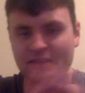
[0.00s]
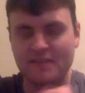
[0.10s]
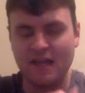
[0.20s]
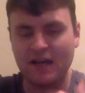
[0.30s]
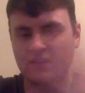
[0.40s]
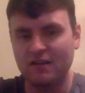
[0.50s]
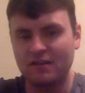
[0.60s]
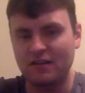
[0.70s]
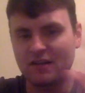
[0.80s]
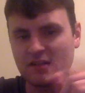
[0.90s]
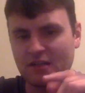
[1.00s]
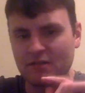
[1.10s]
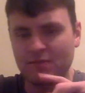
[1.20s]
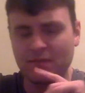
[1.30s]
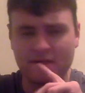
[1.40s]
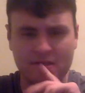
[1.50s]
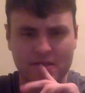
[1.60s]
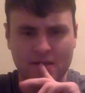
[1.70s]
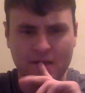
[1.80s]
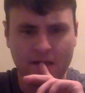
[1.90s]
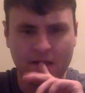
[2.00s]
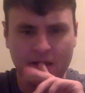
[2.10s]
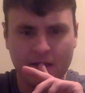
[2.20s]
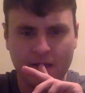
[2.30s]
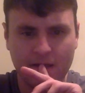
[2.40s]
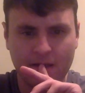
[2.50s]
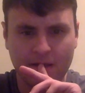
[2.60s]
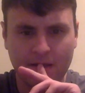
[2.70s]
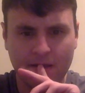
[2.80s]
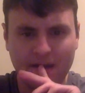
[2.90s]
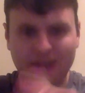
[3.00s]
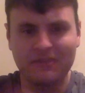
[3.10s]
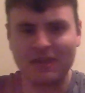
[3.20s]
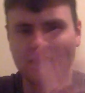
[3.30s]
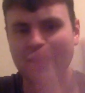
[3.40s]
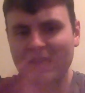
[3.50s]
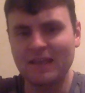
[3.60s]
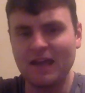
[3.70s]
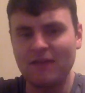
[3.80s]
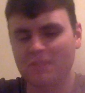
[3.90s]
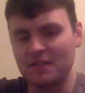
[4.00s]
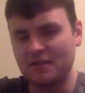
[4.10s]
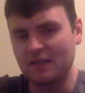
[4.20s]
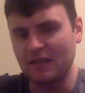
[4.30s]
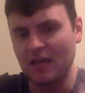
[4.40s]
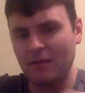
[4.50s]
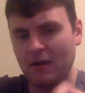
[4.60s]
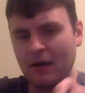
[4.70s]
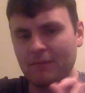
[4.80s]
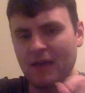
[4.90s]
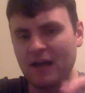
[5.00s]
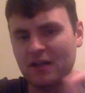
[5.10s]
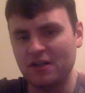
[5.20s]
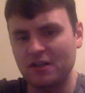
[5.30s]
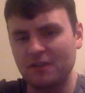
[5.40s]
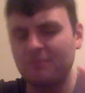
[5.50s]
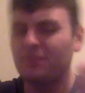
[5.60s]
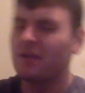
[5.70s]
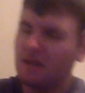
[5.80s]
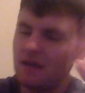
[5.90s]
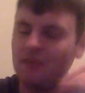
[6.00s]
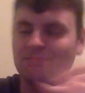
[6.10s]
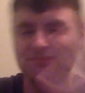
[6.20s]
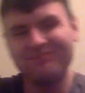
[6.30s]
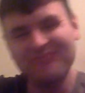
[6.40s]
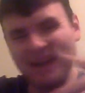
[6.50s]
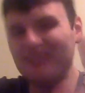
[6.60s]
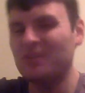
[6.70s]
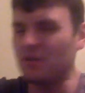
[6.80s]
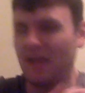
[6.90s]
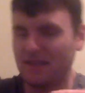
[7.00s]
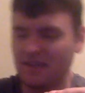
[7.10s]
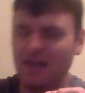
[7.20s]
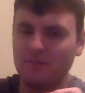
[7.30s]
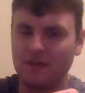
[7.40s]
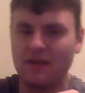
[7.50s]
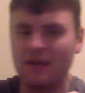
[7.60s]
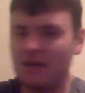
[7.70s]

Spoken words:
stack on a ton of teams because I think they have a decent game. I'm not sure. I do like that, man.